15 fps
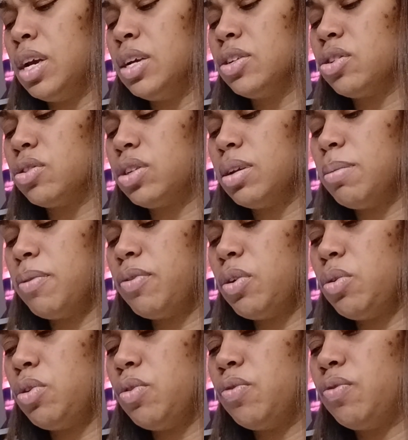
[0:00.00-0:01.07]
So some of you,
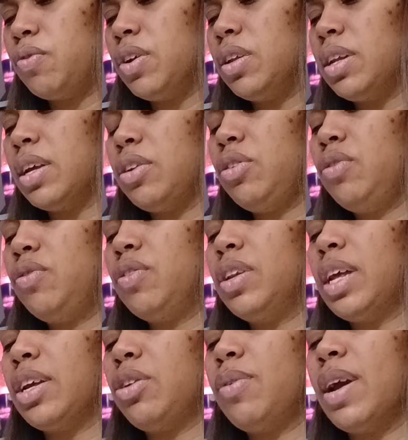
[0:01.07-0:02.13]
you feel you feel
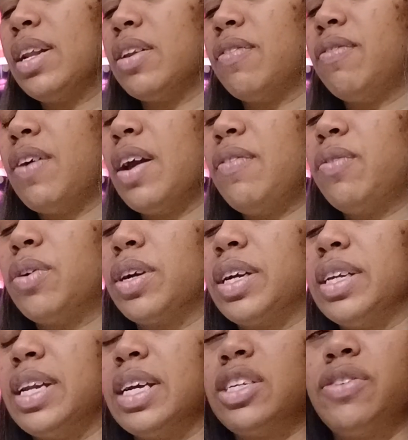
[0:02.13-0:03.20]
like you had to fight for a
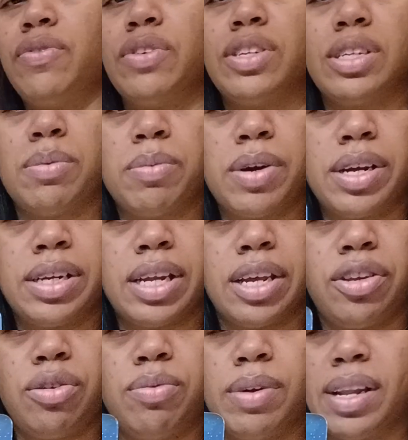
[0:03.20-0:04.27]
connection for someone,
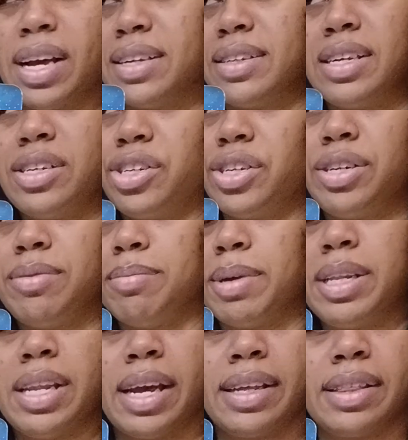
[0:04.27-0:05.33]
and you realize it shouldn't be
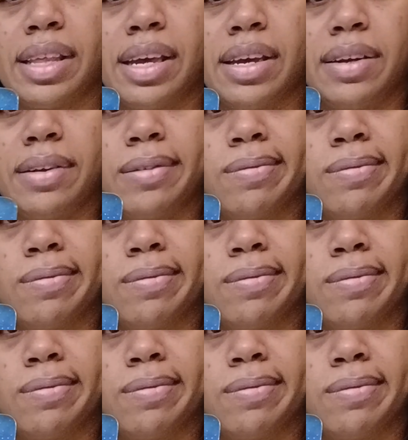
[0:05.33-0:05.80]
like that.